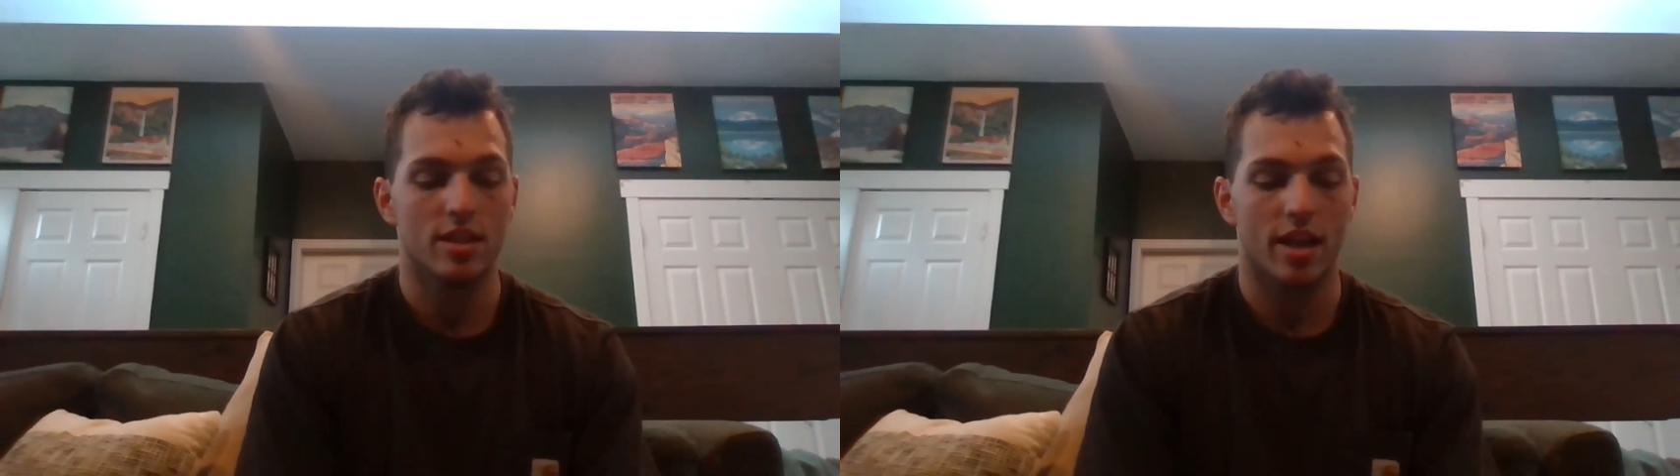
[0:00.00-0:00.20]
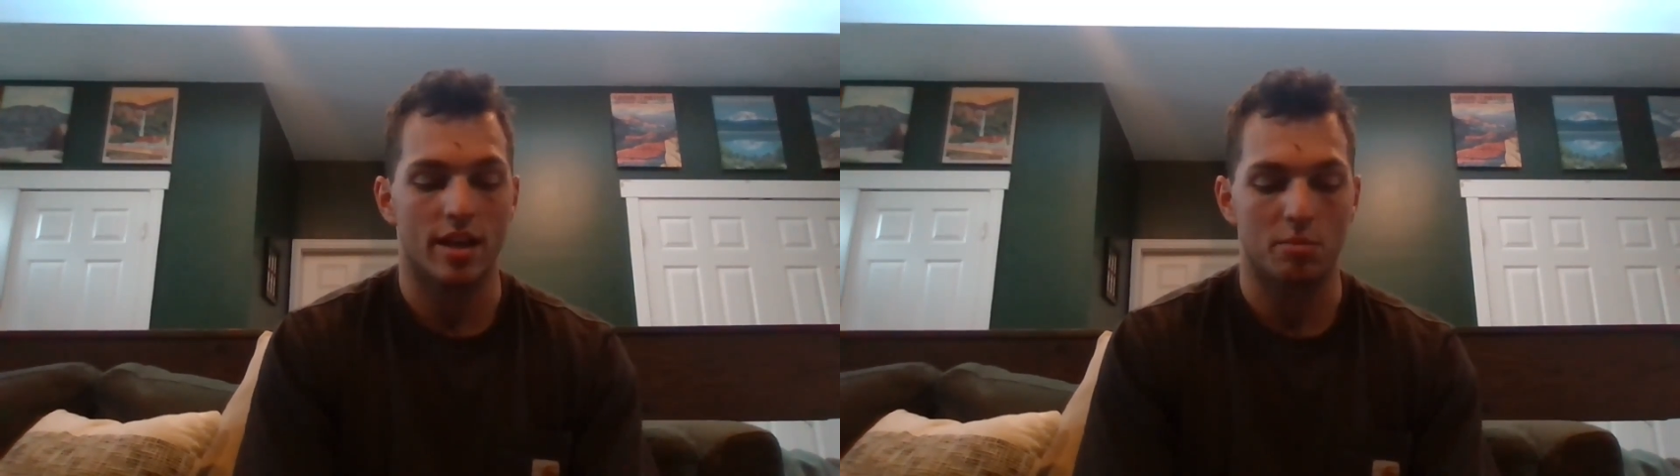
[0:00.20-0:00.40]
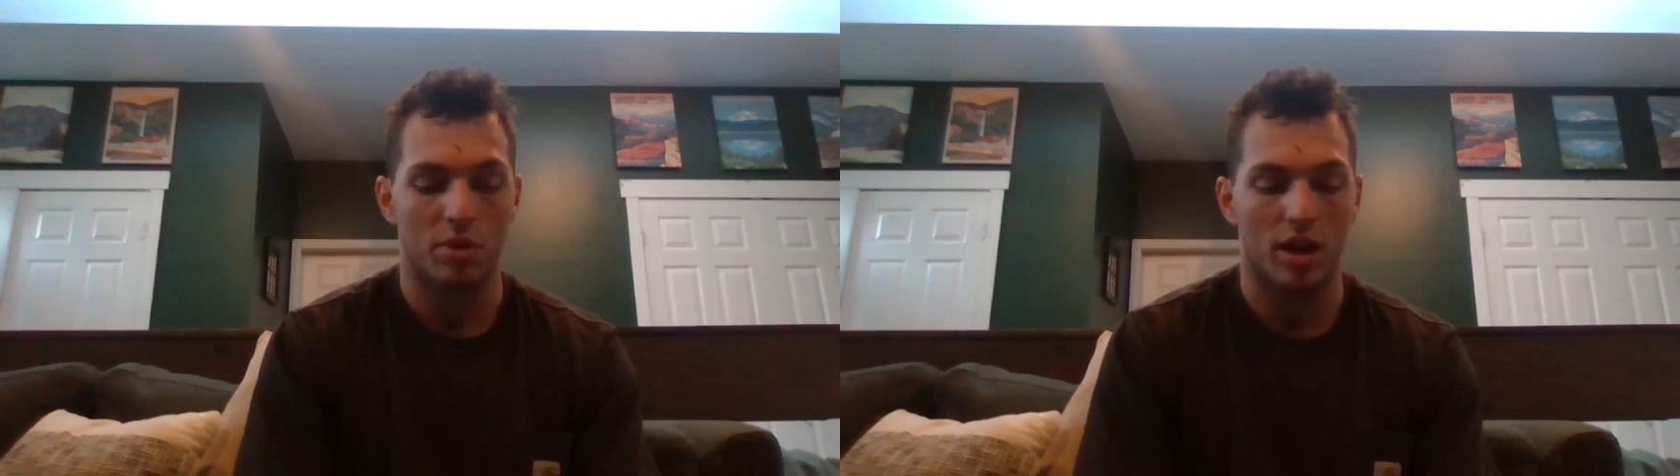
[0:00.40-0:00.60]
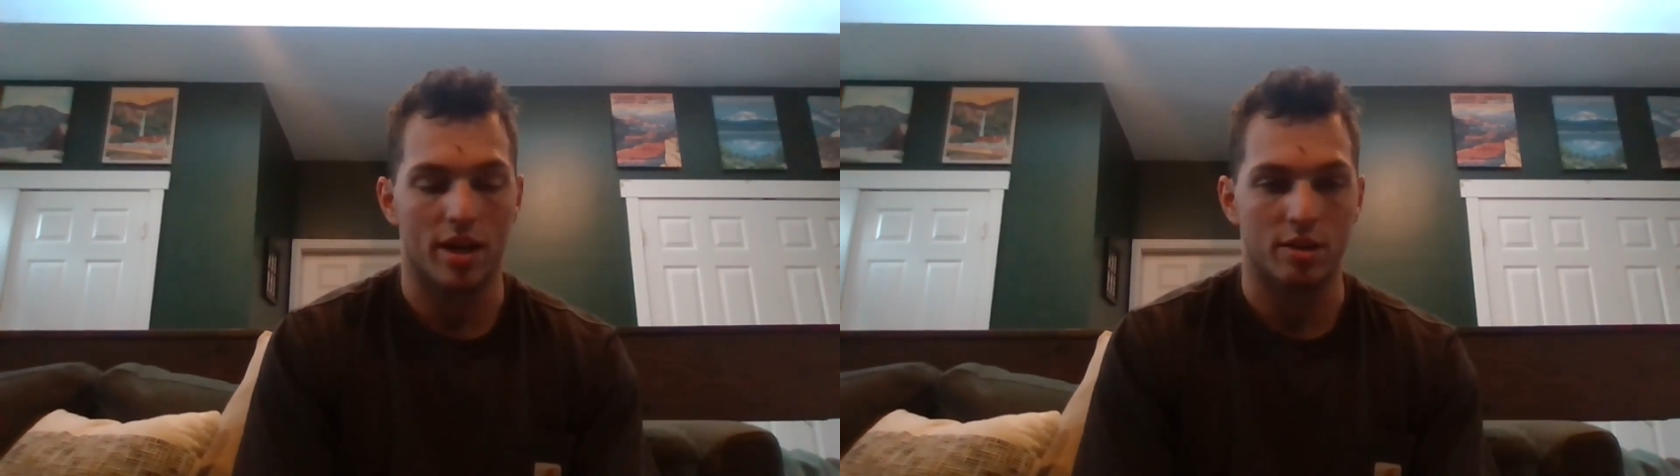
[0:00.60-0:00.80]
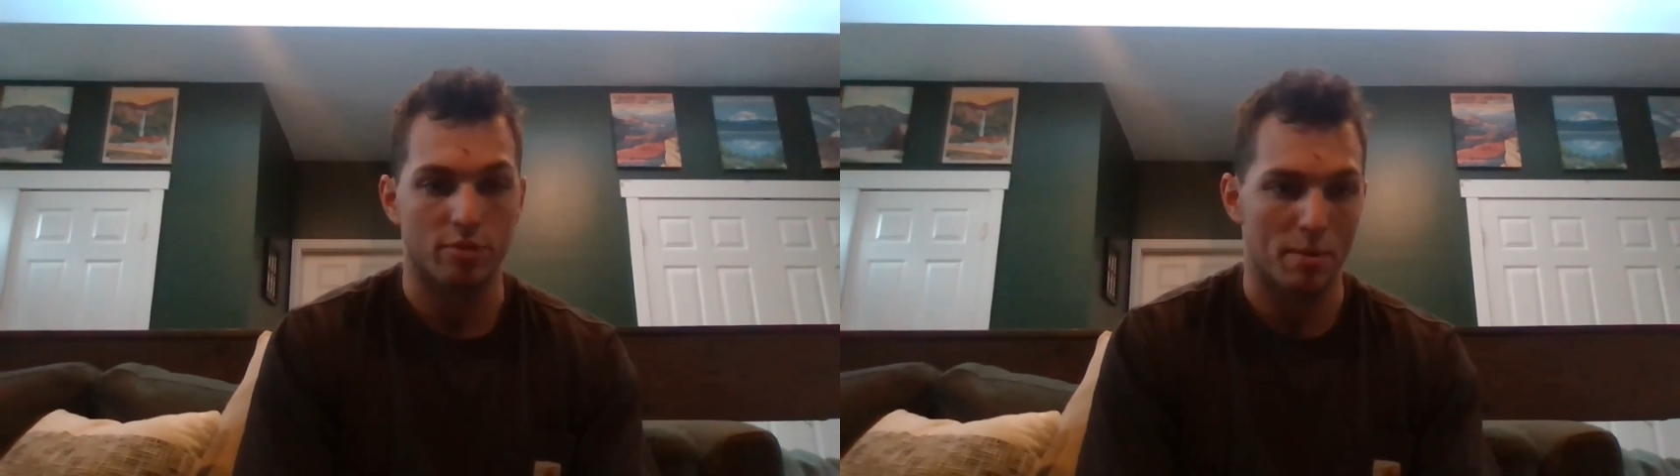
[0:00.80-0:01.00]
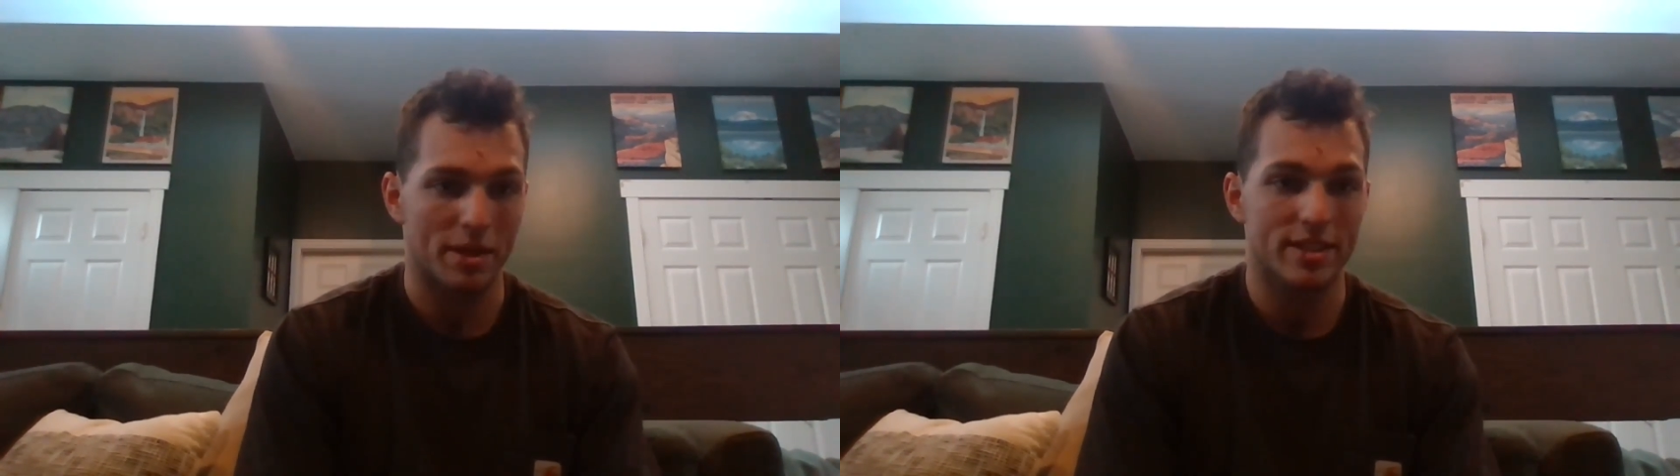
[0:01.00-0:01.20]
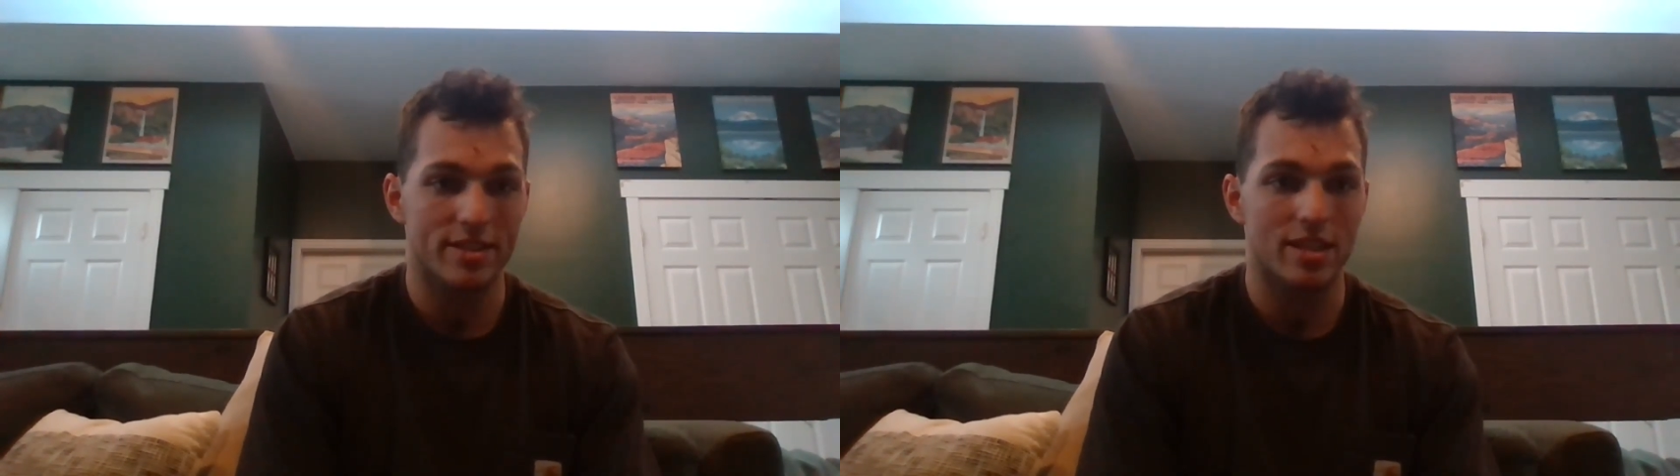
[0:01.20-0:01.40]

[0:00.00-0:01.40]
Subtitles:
and I bought a Remington